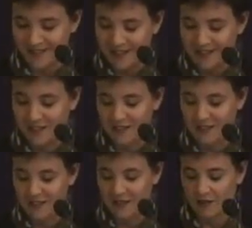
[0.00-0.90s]
and
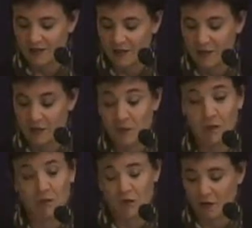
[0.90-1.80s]
he's a founding
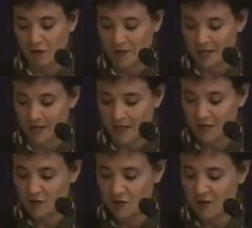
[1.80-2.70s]
member of Men Engage